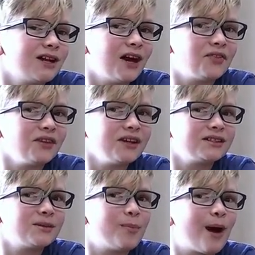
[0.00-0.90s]
think
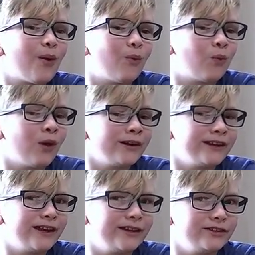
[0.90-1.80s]
it's about 1
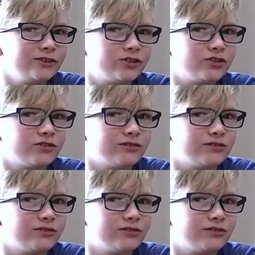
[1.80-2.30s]
inch.